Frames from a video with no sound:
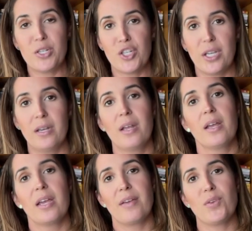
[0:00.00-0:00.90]
Michigan
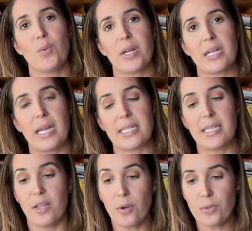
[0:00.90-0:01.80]
if you want to kind of
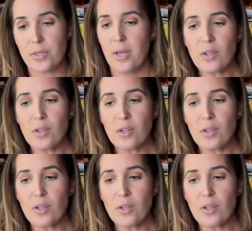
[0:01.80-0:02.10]
see those.